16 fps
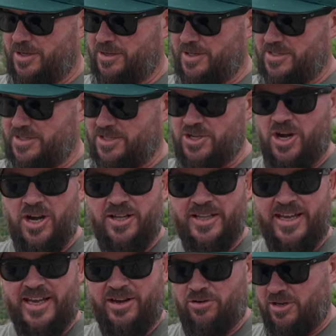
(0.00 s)
There's a dial
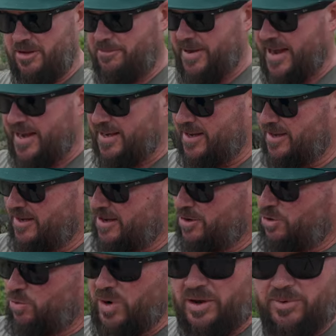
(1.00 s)
here on the back
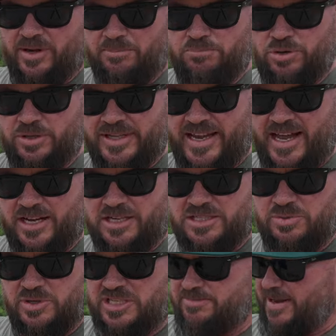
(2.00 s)
where we put the Arc of
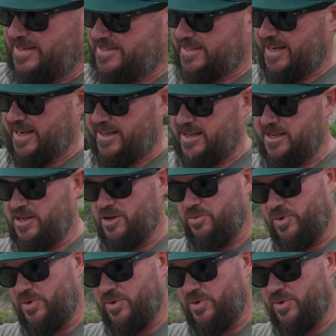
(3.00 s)
Swiss mount together.